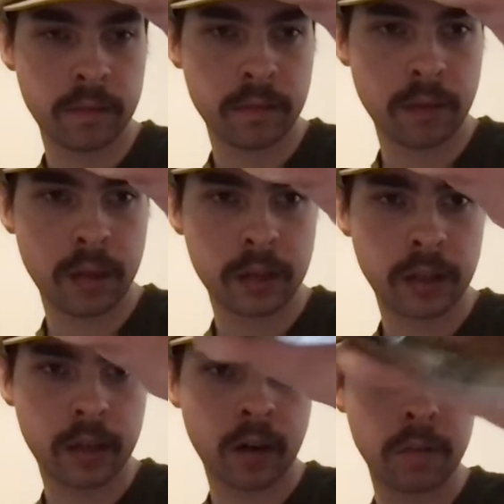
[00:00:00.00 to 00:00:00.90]
Yeah, it's
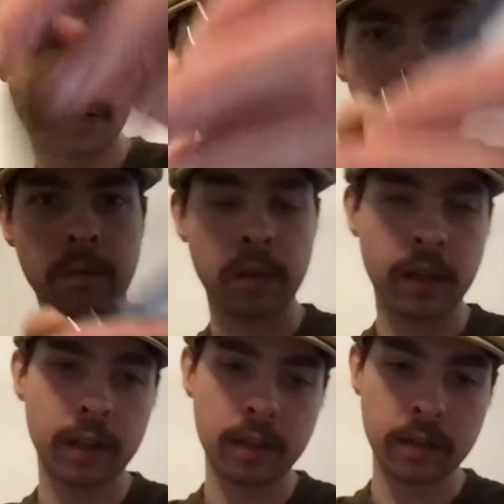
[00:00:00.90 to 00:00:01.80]
got carbon steel
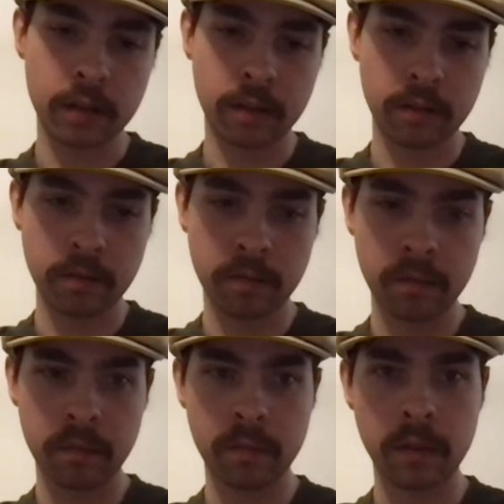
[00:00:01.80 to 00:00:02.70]
blades, and
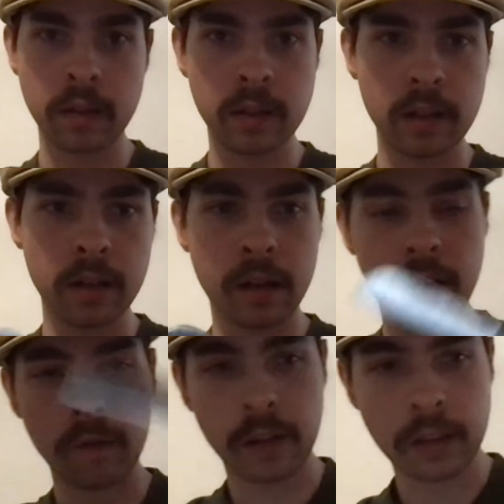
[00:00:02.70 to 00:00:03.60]
you can see, I don't know
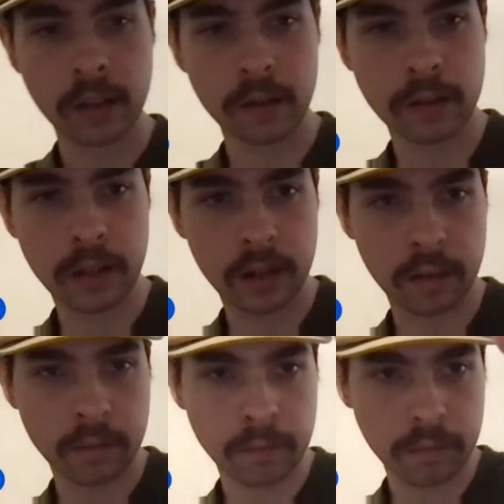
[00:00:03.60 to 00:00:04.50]
if you can tell, does
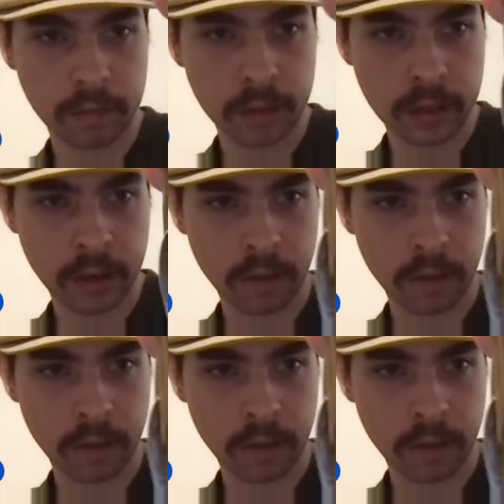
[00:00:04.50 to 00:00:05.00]
have a